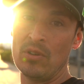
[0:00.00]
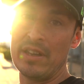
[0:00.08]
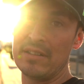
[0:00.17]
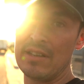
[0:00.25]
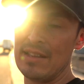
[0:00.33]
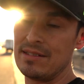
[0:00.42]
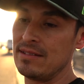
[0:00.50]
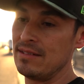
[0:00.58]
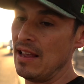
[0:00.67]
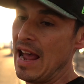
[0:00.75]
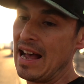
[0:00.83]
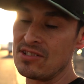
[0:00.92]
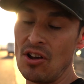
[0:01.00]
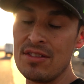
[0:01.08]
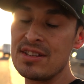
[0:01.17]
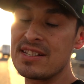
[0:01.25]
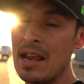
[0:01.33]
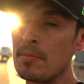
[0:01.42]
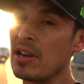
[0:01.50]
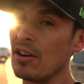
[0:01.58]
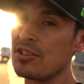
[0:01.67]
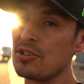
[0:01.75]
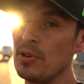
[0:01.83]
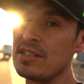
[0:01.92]
It has all the same
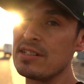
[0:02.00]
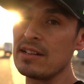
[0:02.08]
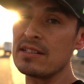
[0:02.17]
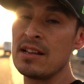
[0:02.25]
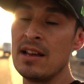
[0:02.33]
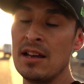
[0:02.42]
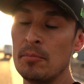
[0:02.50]
characteristics,